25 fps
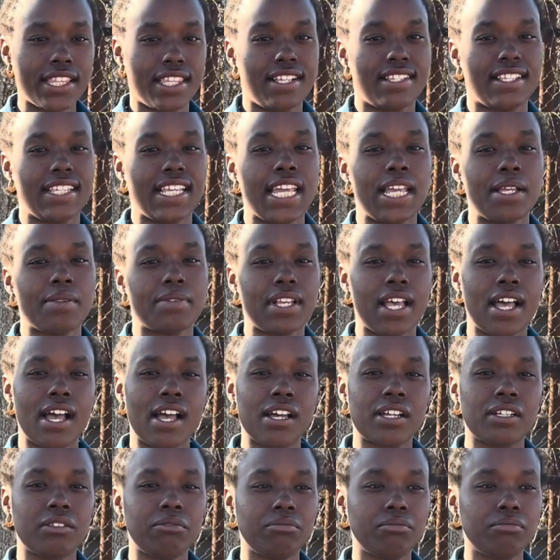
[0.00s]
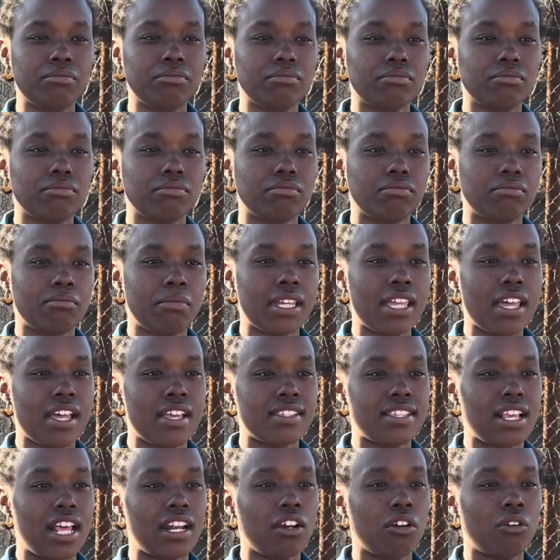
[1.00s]
the same time
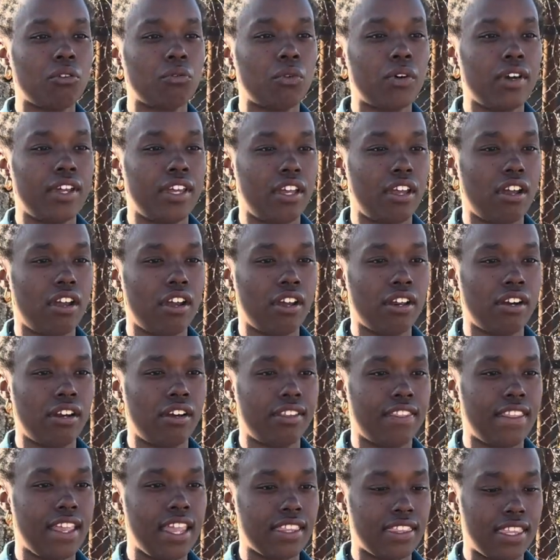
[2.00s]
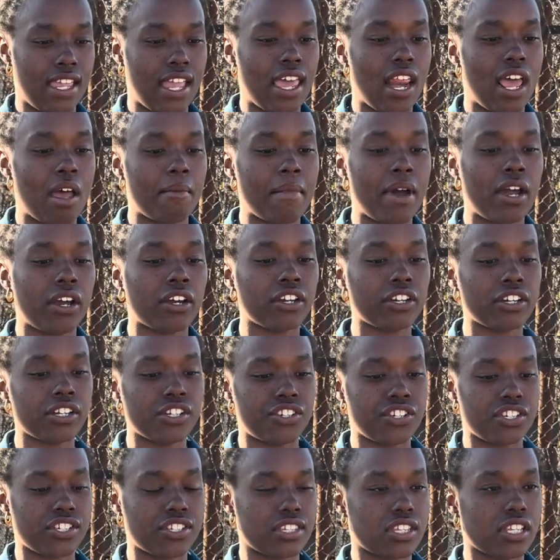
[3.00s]
because I don't want her to think that I'm out here
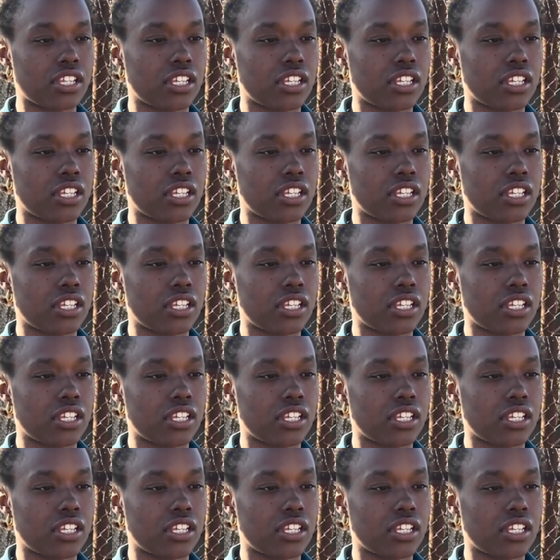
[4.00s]
just